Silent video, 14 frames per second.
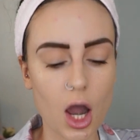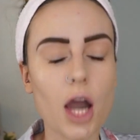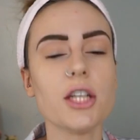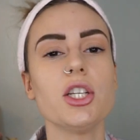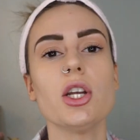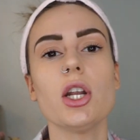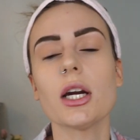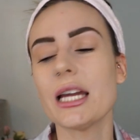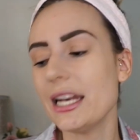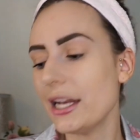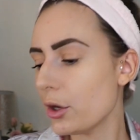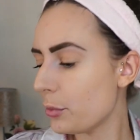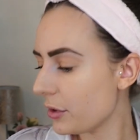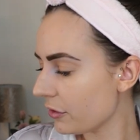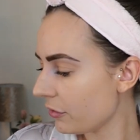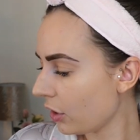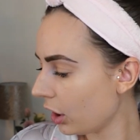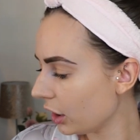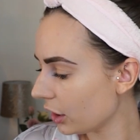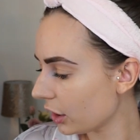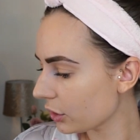I do like a little bit of
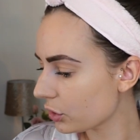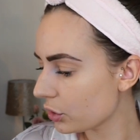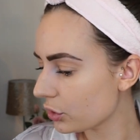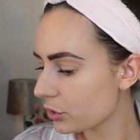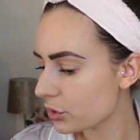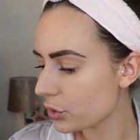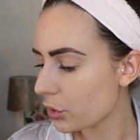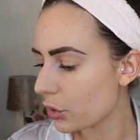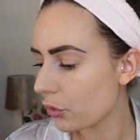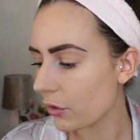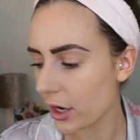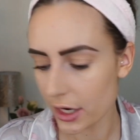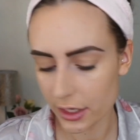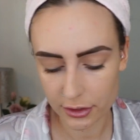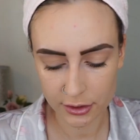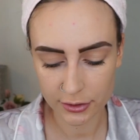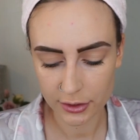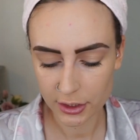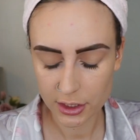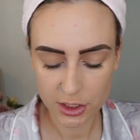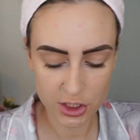highlight and contouring.
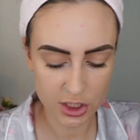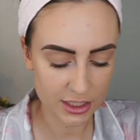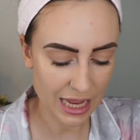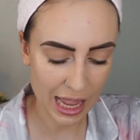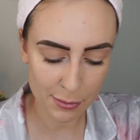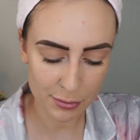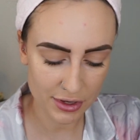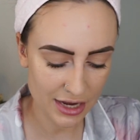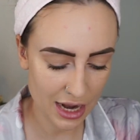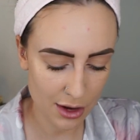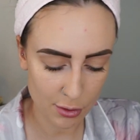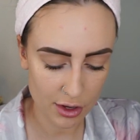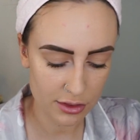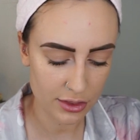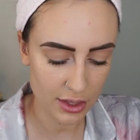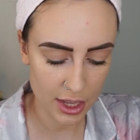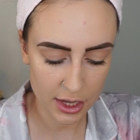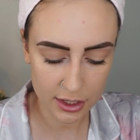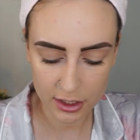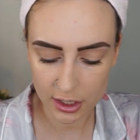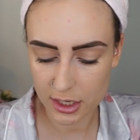It's just habit now, I
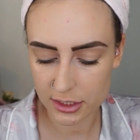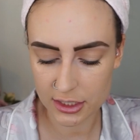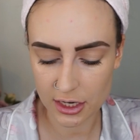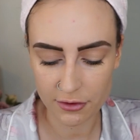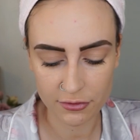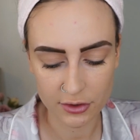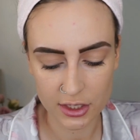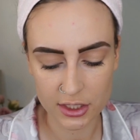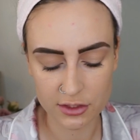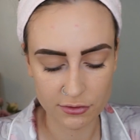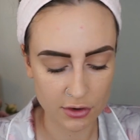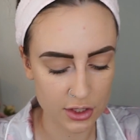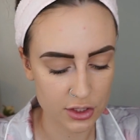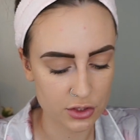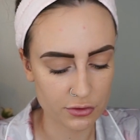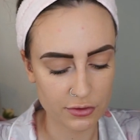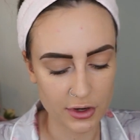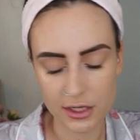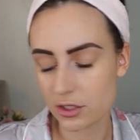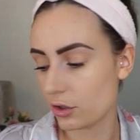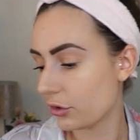think. It definitely defines your
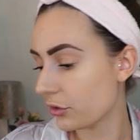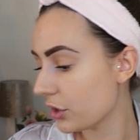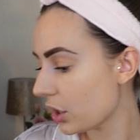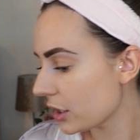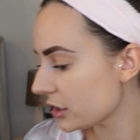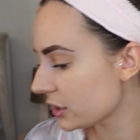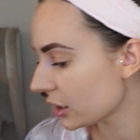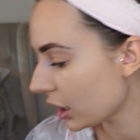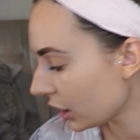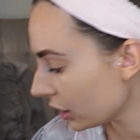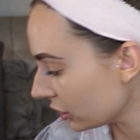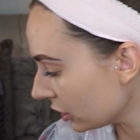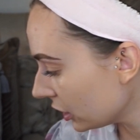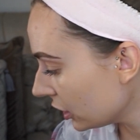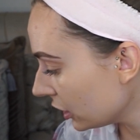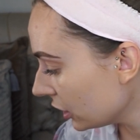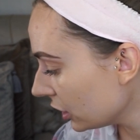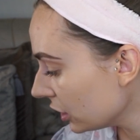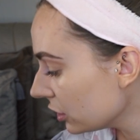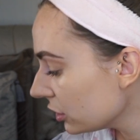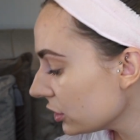face a lot nicer.
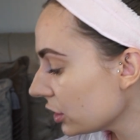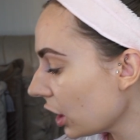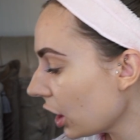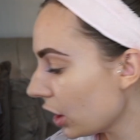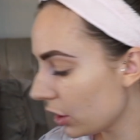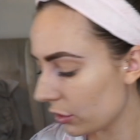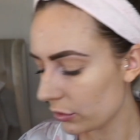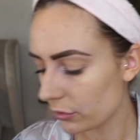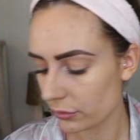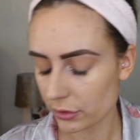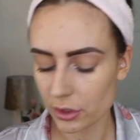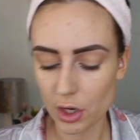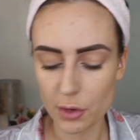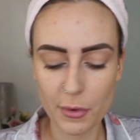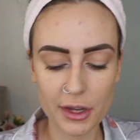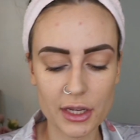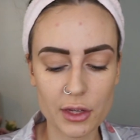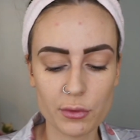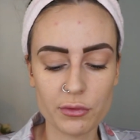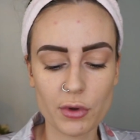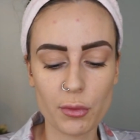So go
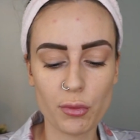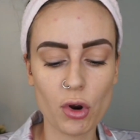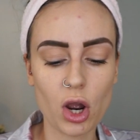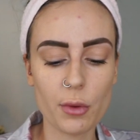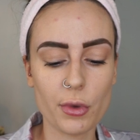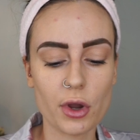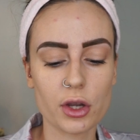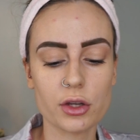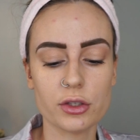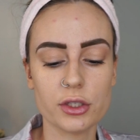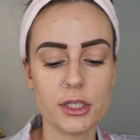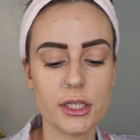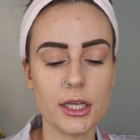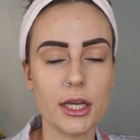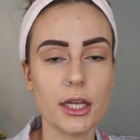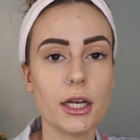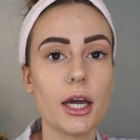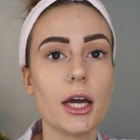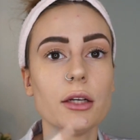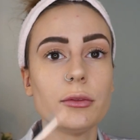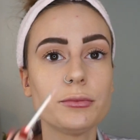back in with my Primark
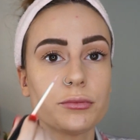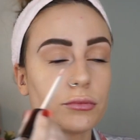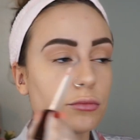concealer.